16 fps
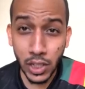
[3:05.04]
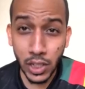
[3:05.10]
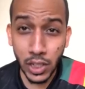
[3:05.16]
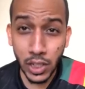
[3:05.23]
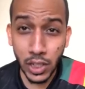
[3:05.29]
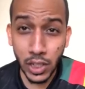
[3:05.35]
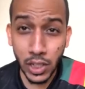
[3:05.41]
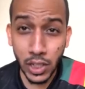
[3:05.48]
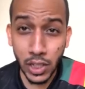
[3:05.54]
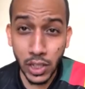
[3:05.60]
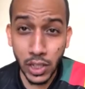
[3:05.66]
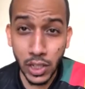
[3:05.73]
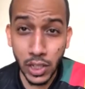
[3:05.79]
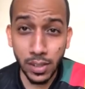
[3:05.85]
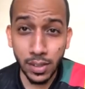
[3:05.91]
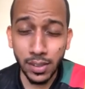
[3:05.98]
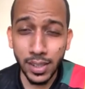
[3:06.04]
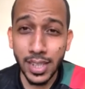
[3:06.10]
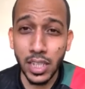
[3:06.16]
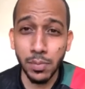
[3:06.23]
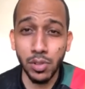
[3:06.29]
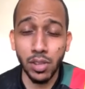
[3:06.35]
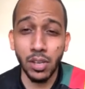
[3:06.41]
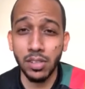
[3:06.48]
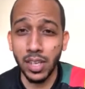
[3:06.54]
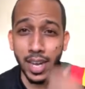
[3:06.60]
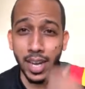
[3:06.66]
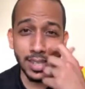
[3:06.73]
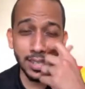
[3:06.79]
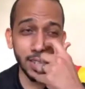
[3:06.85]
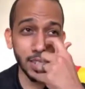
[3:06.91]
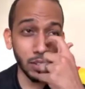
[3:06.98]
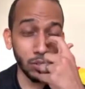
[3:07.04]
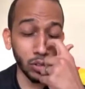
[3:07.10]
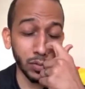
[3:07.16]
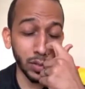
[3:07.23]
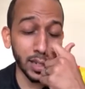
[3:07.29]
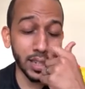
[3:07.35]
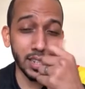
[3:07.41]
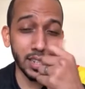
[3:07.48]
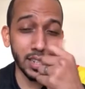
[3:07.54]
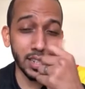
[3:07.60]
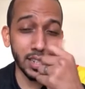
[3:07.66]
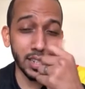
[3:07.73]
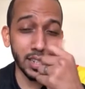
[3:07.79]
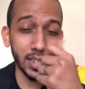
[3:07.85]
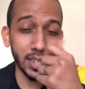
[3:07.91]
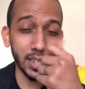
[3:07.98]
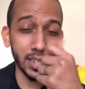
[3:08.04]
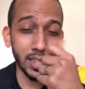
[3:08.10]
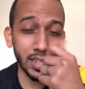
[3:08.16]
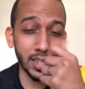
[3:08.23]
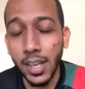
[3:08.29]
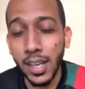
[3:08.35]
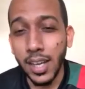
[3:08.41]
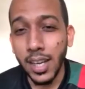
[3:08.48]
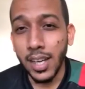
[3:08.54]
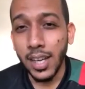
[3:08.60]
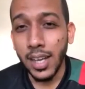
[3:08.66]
in Egypt, 2019, it was very disappointing that this time round,